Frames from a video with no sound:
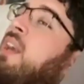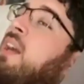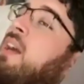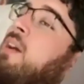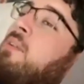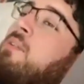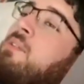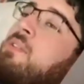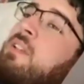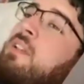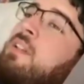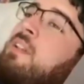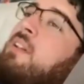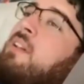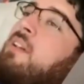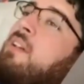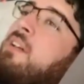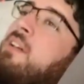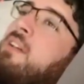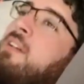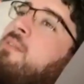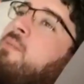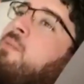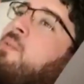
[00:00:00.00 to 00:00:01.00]
I was like,
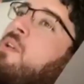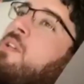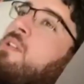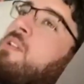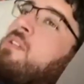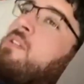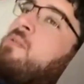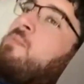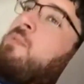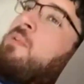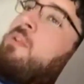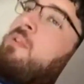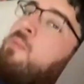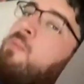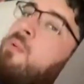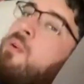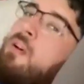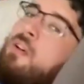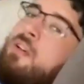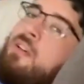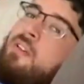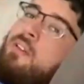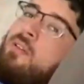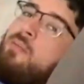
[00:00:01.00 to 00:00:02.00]
watch this be a
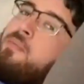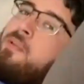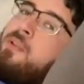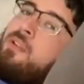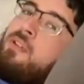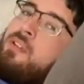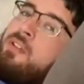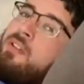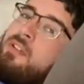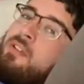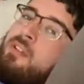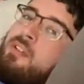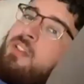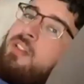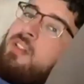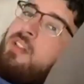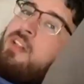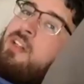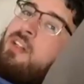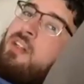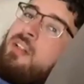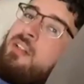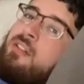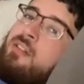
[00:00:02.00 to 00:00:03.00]
walking pneumonia just like I
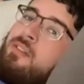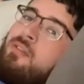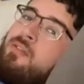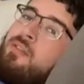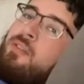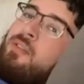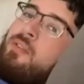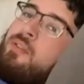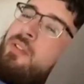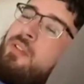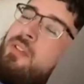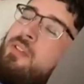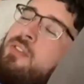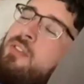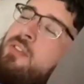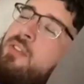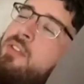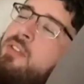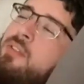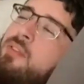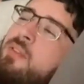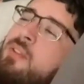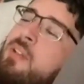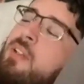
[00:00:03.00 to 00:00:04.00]
had a few years
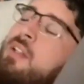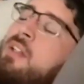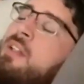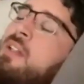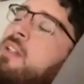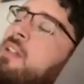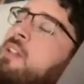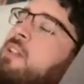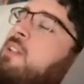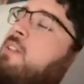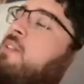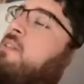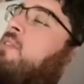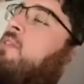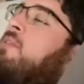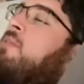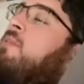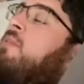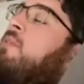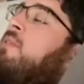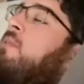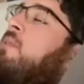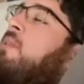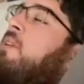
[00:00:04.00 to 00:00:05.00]
ago. So,
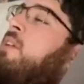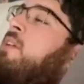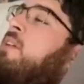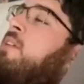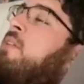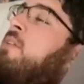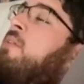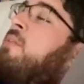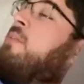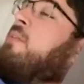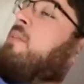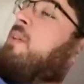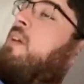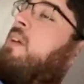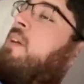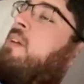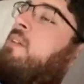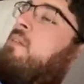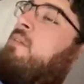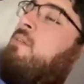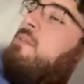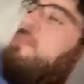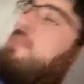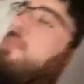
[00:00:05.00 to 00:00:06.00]
okay, great.
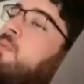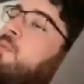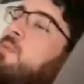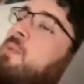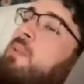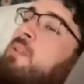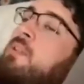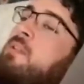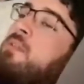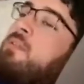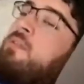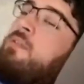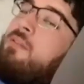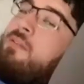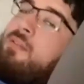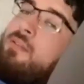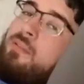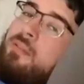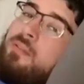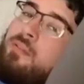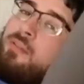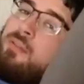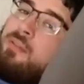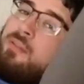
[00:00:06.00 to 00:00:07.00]
Went,
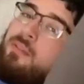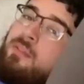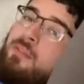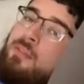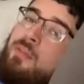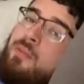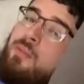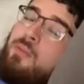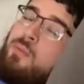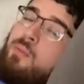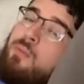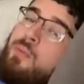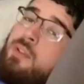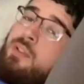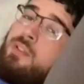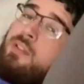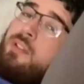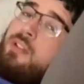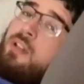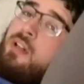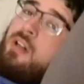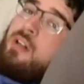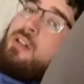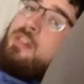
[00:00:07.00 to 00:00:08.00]
went to
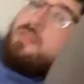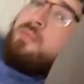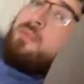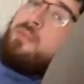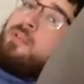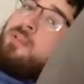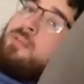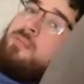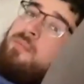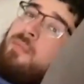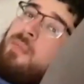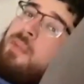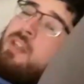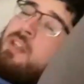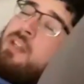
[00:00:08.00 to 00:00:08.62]
the hospital.